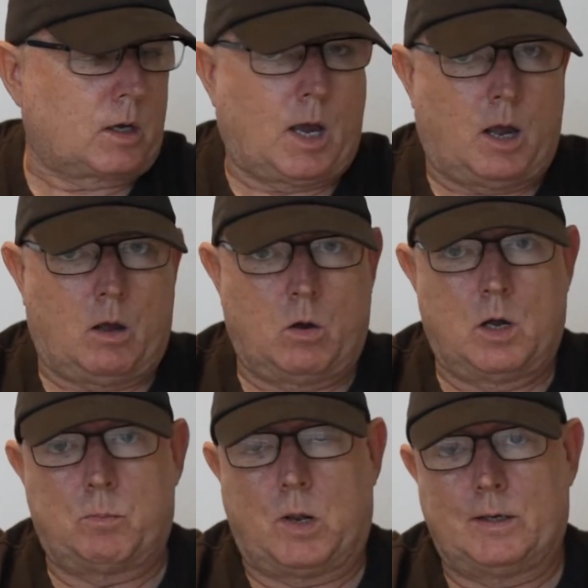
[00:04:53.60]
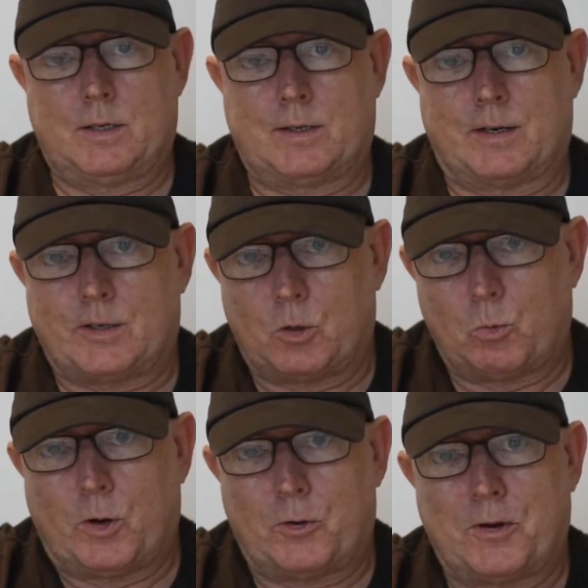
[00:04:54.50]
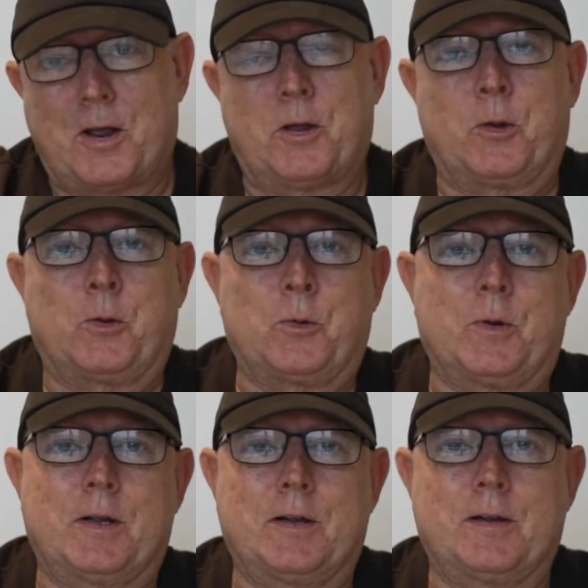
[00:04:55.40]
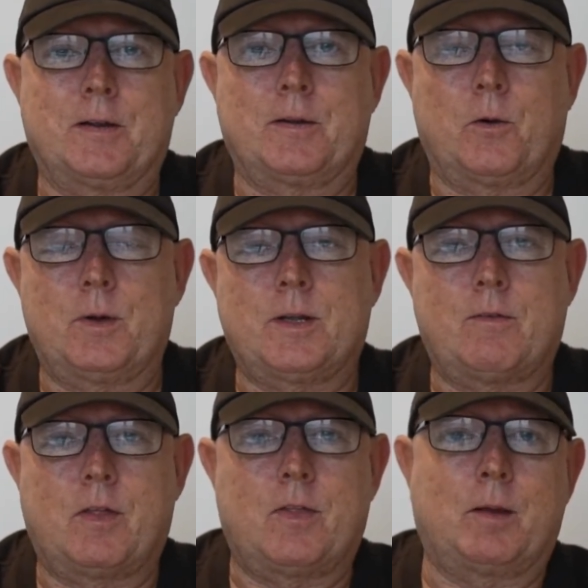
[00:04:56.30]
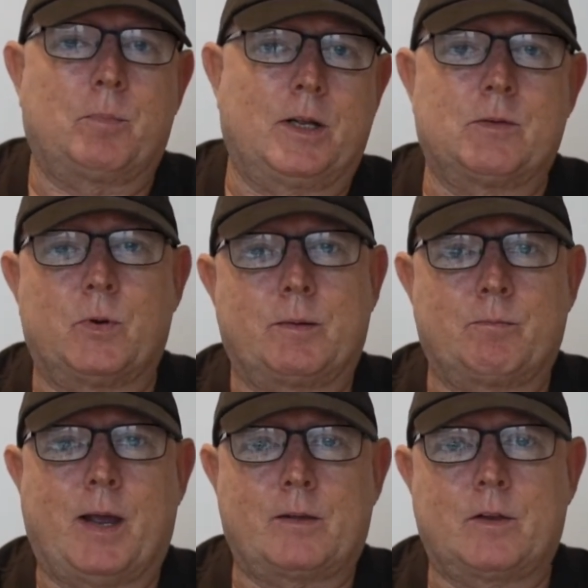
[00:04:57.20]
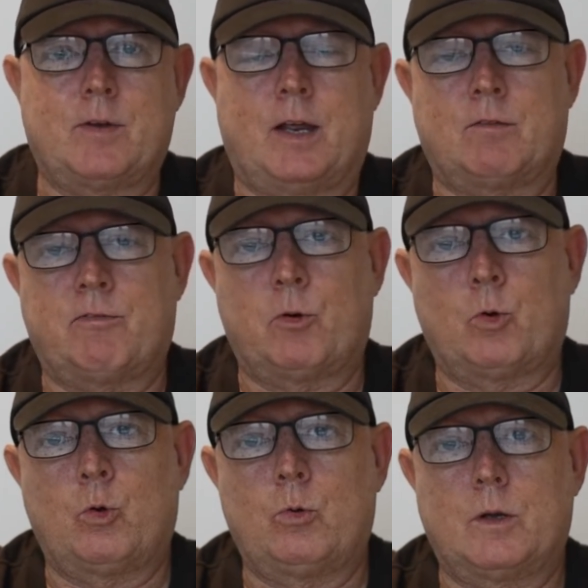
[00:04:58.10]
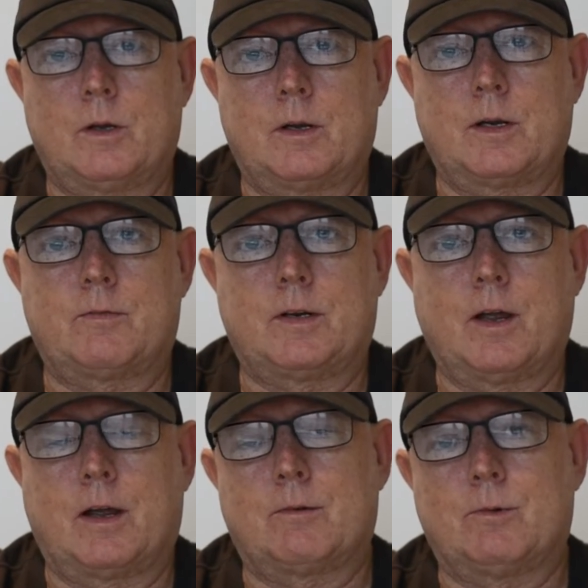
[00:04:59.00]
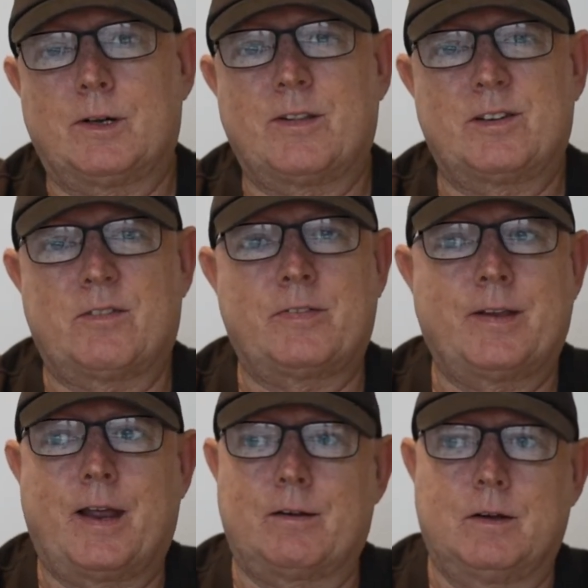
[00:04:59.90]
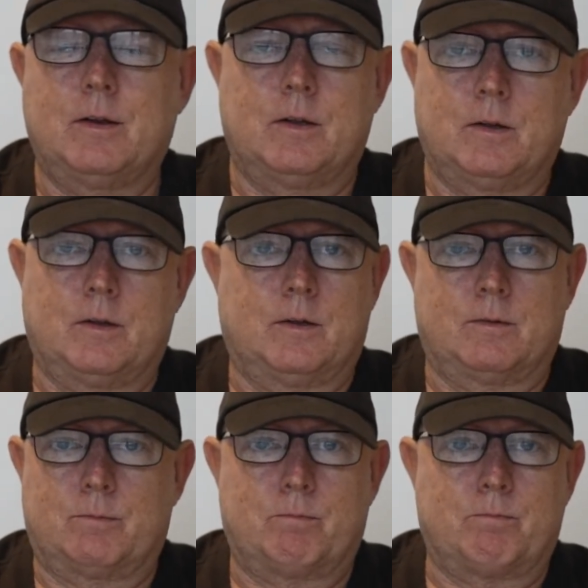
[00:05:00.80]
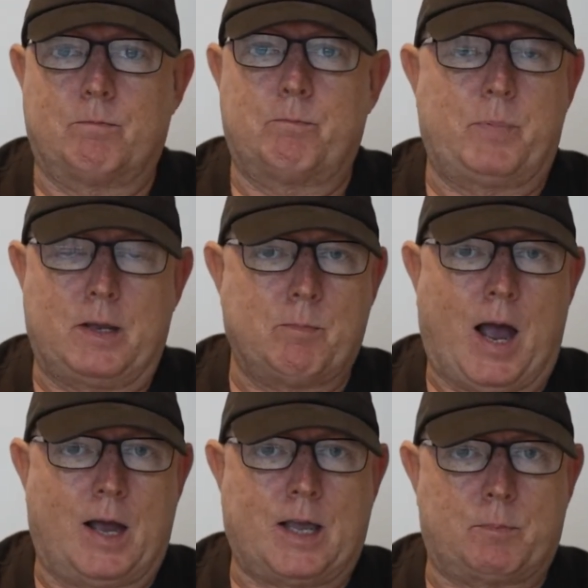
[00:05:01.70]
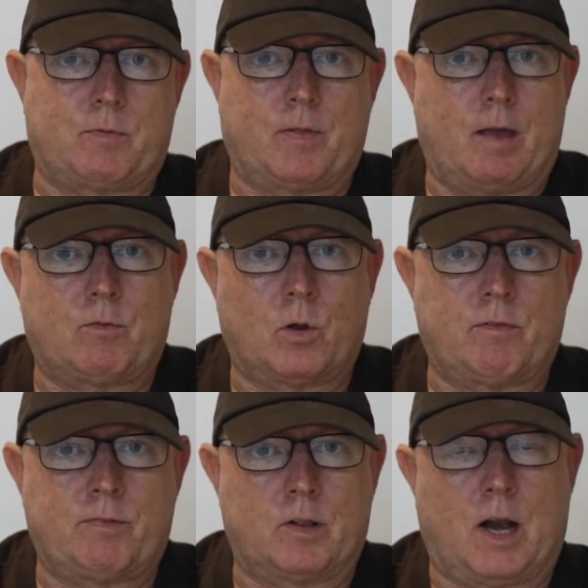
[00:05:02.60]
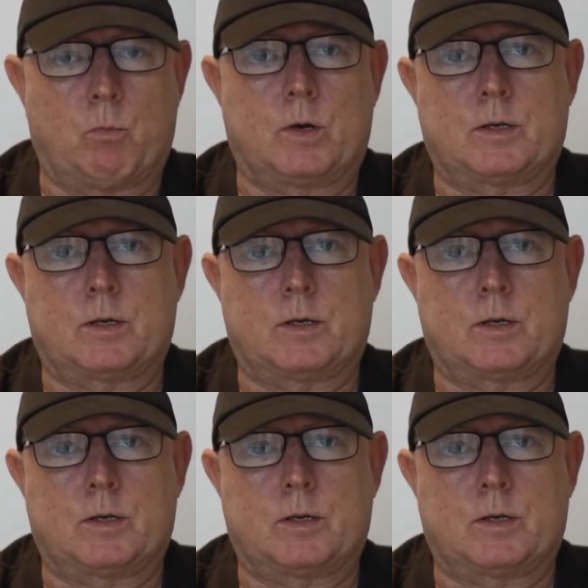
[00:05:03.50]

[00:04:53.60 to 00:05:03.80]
Car hire places, as you well know, always have the thing, please bring back the tank full, and if you don't, well, there's often that big markup if they've got to fill it up,